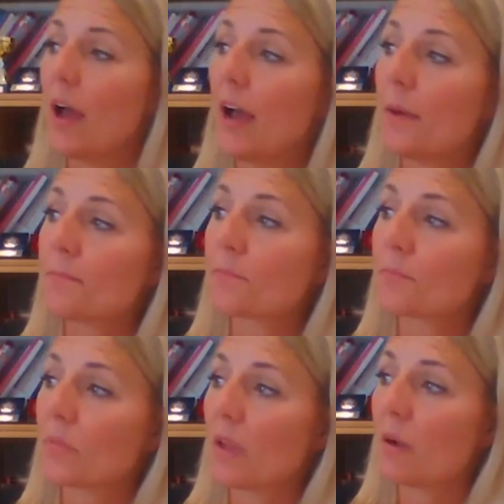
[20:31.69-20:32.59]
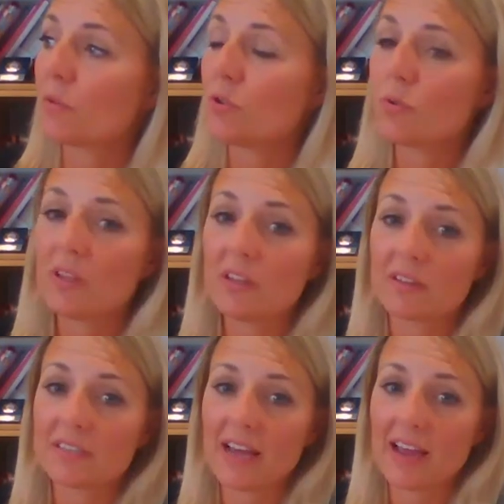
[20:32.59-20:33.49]
I was talking the
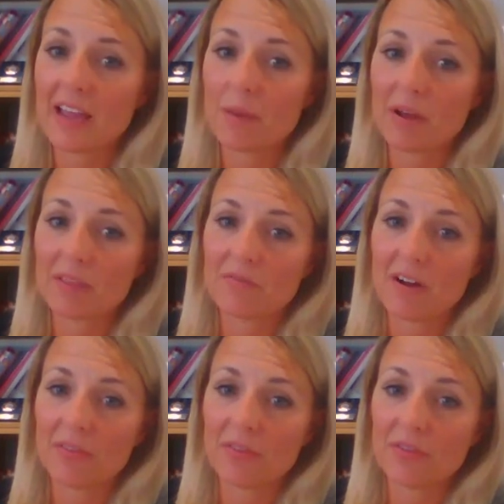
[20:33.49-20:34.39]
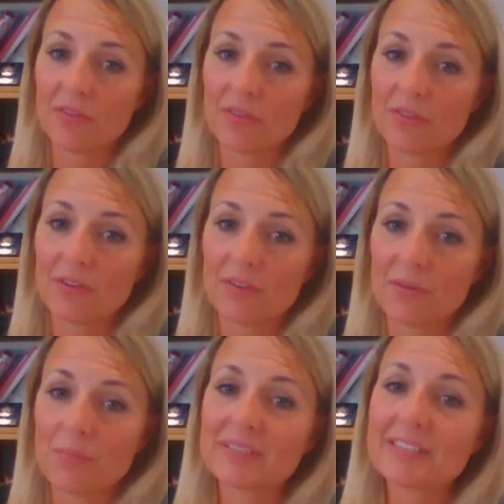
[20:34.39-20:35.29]
other day about the fact that
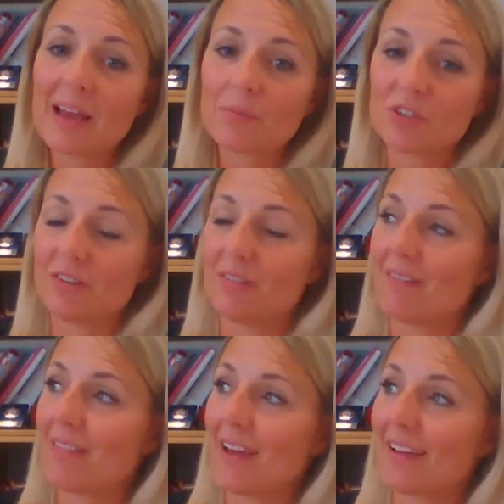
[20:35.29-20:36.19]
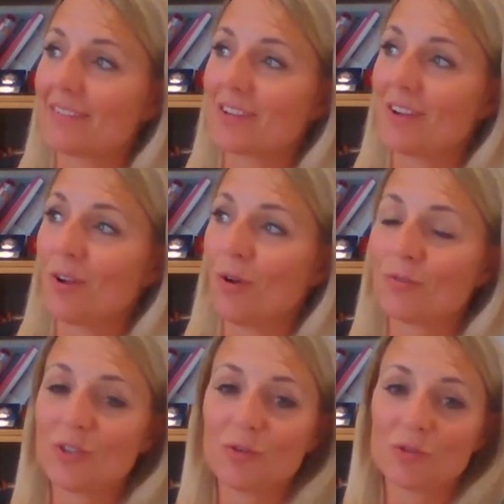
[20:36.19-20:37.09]
the perception that a lot
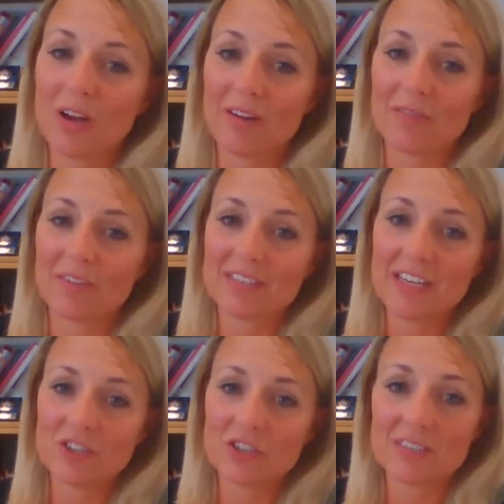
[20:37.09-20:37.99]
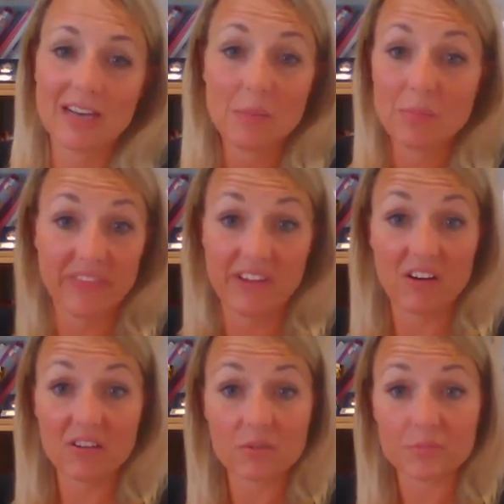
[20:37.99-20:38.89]
of children have that teachers sleep in the
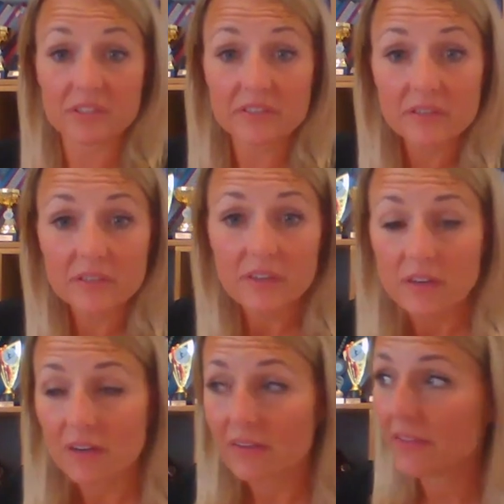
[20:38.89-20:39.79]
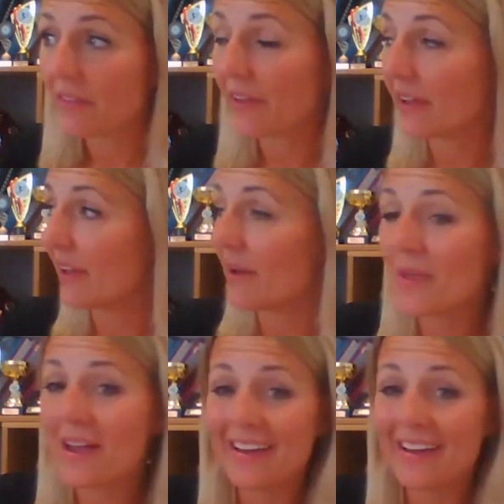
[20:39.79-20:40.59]
art cupboard and that they're